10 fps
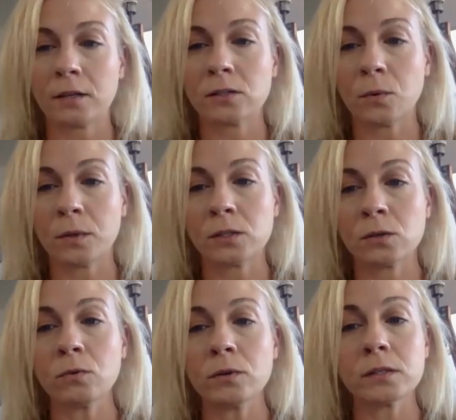So in
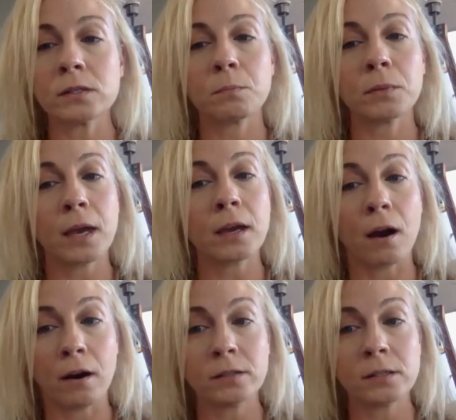schools, play
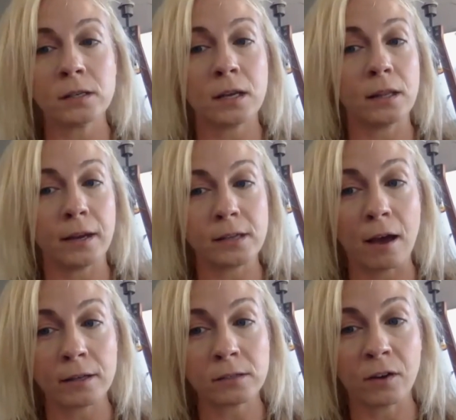yards need less
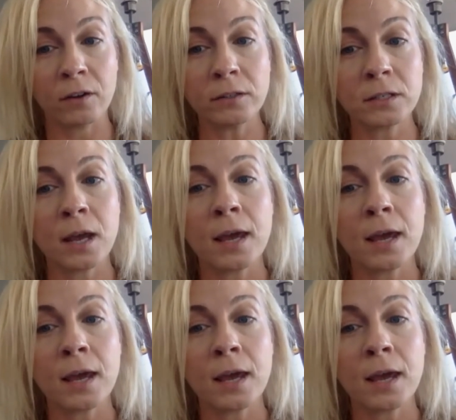asphalt